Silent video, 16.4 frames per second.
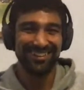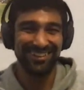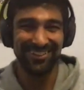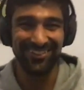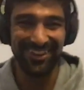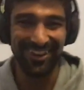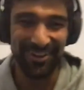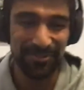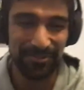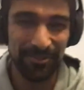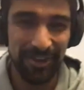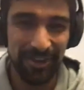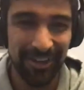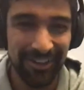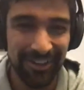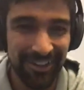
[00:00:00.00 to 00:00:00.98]
You are on
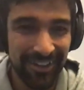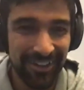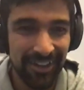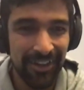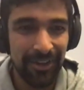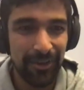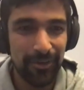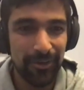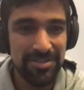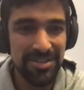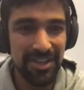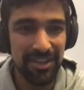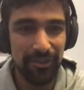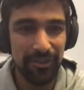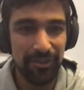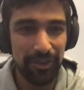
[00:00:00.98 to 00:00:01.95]
fire. What's
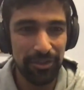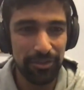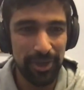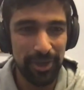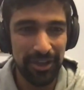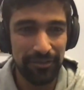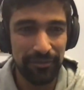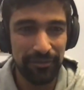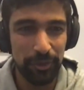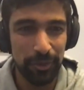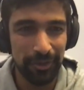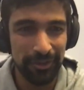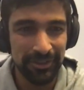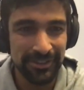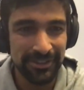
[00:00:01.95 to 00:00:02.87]
that? You got 3 out of 4?